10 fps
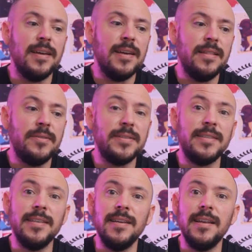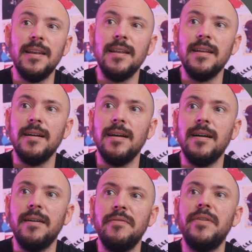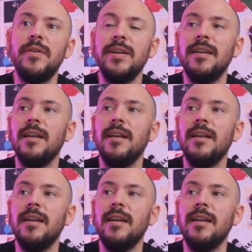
and there's still a very